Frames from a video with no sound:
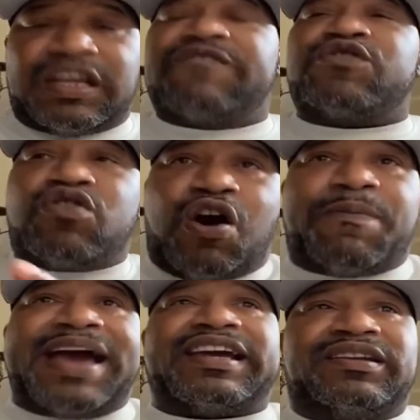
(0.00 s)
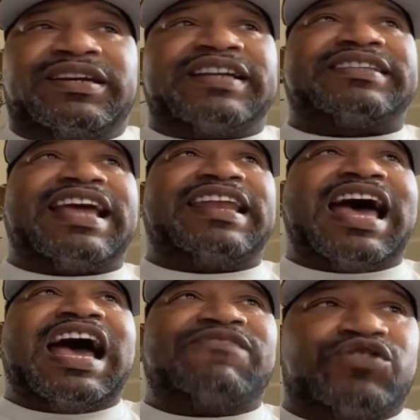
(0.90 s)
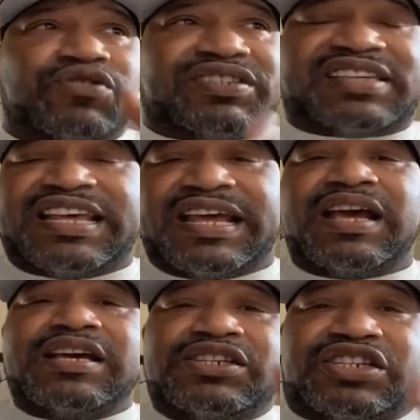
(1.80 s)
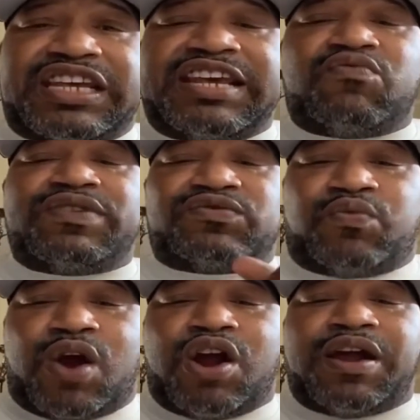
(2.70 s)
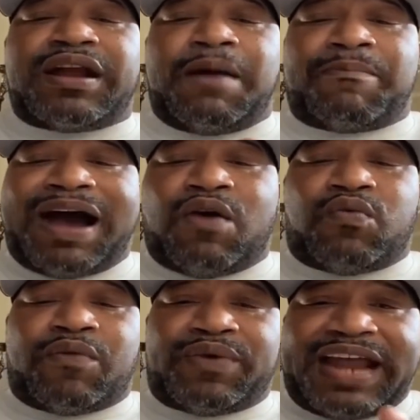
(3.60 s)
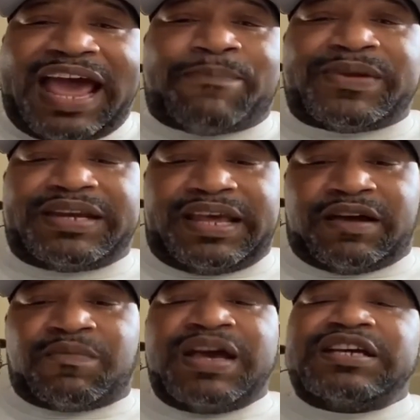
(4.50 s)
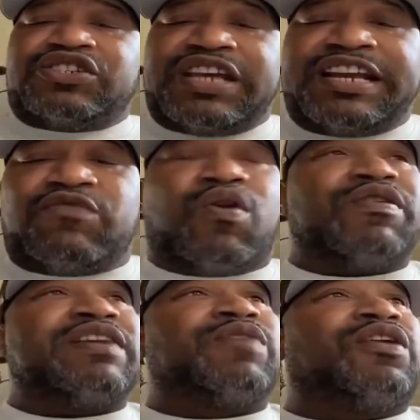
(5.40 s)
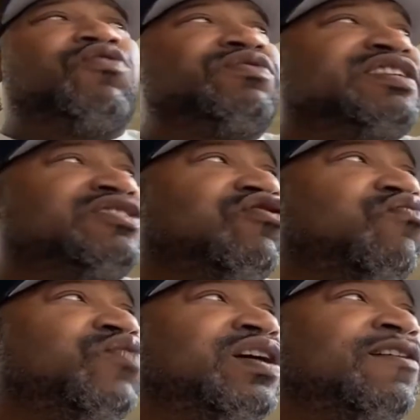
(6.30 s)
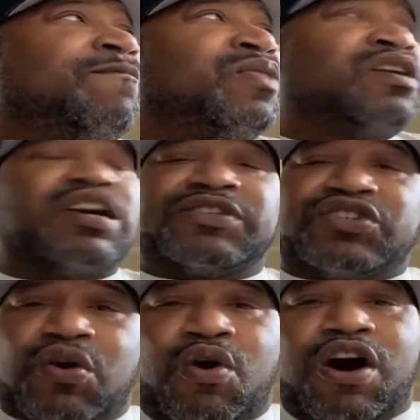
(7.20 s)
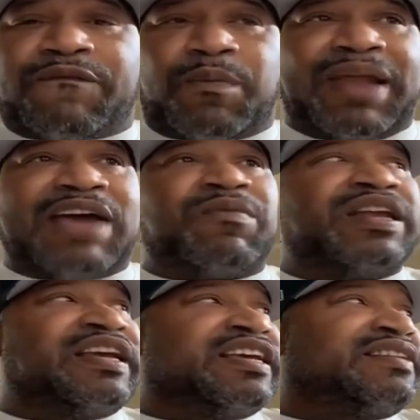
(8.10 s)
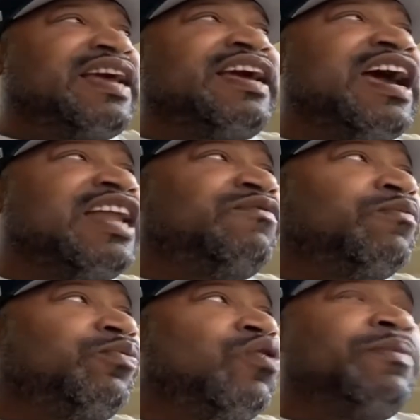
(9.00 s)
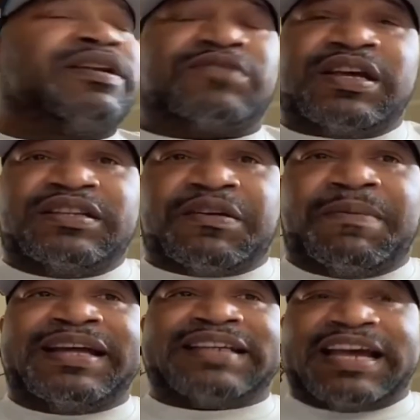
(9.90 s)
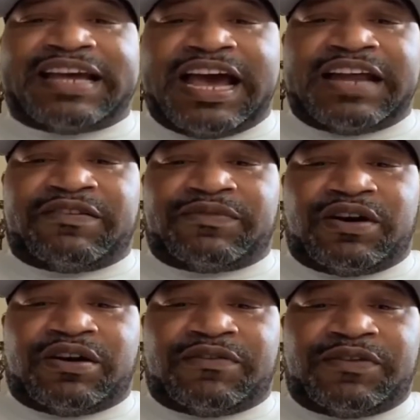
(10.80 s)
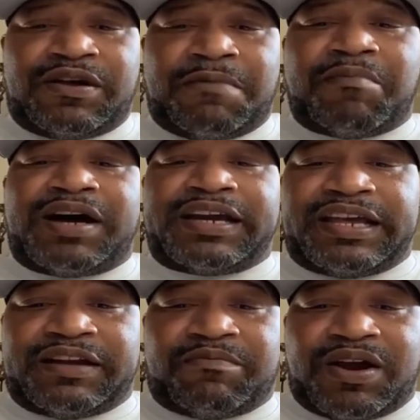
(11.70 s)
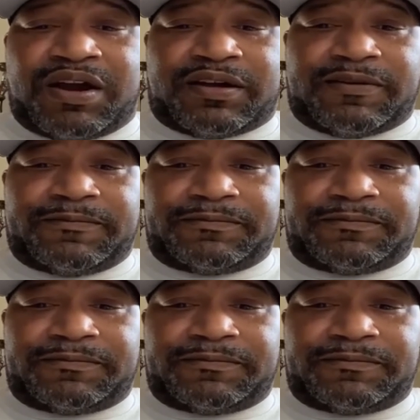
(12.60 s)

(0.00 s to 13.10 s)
If you go back and look at that live, you'll see it. She was worried about what would happen to him. She didn't want him to lose his career, because it's so hard for black men to get that kind of employment, to make that kind of money in America.